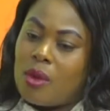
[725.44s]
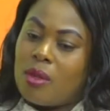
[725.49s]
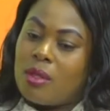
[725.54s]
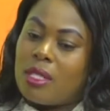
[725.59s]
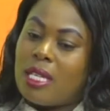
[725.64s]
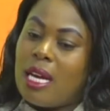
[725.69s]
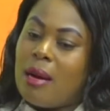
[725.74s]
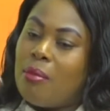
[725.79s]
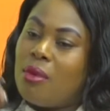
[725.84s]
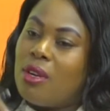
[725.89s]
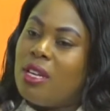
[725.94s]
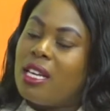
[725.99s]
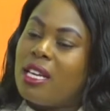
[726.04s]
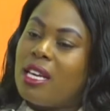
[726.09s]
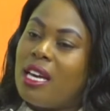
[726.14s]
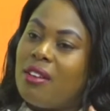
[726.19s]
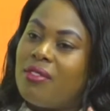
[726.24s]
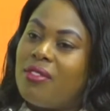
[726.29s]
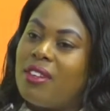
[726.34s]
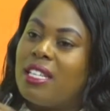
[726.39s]
Chambo
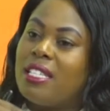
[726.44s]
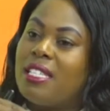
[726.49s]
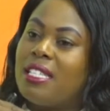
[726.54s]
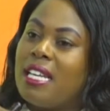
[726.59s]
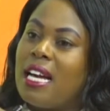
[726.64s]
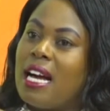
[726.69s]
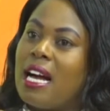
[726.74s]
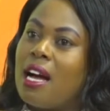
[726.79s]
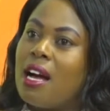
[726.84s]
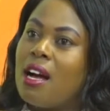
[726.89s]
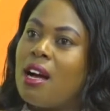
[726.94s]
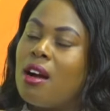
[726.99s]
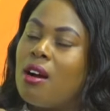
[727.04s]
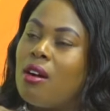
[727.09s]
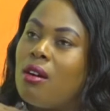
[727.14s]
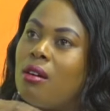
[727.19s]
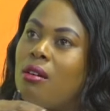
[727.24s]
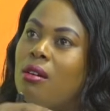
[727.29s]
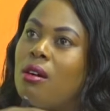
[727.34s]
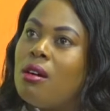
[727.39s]
niki affect ya
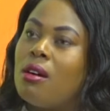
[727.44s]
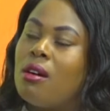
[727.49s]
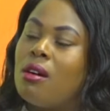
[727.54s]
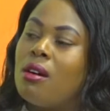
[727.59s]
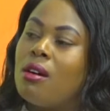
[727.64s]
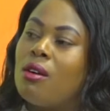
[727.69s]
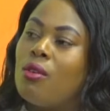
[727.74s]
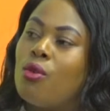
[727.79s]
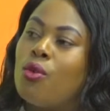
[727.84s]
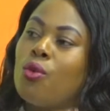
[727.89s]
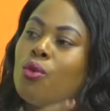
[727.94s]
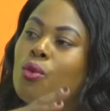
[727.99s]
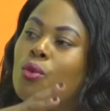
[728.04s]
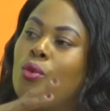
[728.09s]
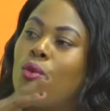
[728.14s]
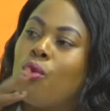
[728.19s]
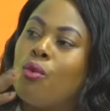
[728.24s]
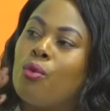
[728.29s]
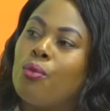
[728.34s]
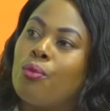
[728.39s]

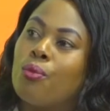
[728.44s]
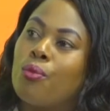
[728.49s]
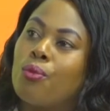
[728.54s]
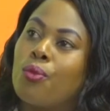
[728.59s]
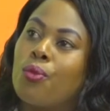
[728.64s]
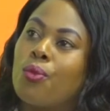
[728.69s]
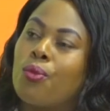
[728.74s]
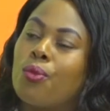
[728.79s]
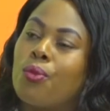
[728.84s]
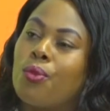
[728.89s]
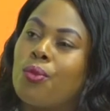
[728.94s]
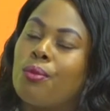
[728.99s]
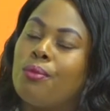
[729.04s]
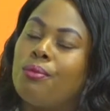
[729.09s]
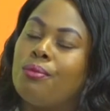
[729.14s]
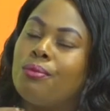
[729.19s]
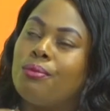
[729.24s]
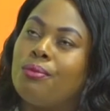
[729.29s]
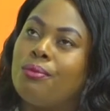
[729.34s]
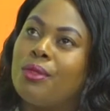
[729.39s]
undo
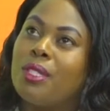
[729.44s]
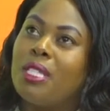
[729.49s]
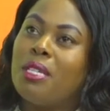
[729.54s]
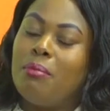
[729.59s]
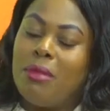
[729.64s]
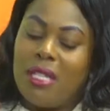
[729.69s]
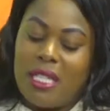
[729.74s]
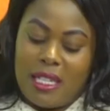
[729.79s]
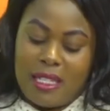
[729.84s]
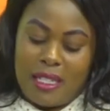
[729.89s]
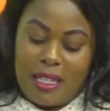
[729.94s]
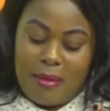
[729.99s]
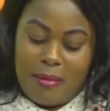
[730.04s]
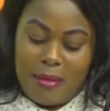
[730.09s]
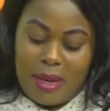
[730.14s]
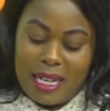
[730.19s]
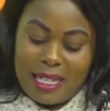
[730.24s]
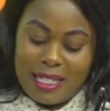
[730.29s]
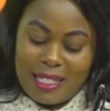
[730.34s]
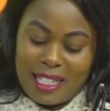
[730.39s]
emitata
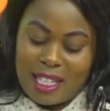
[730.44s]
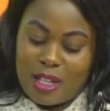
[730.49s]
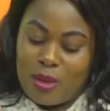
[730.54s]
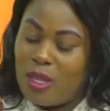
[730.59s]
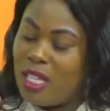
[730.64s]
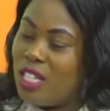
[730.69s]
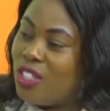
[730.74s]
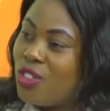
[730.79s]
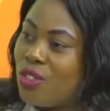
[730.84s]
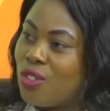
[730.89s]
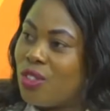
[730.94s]
blood circulation.